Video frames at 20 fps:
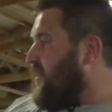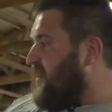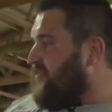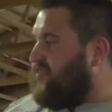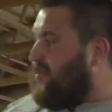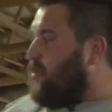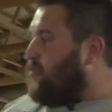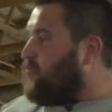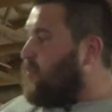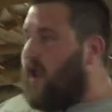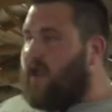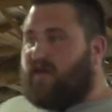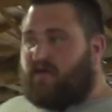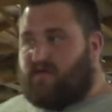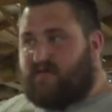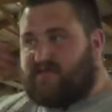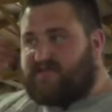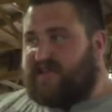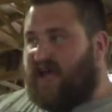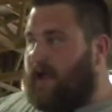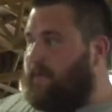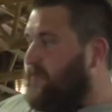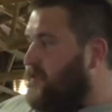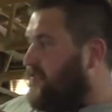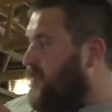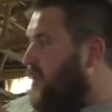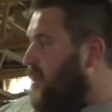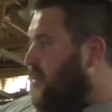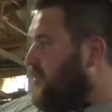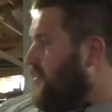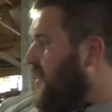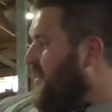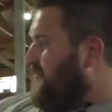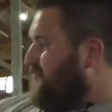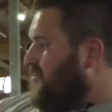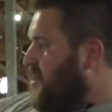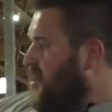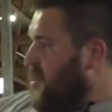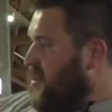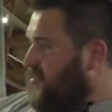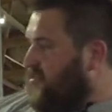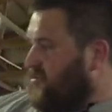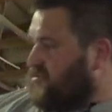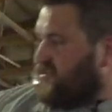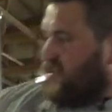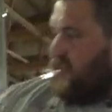like their right side, but our left, there's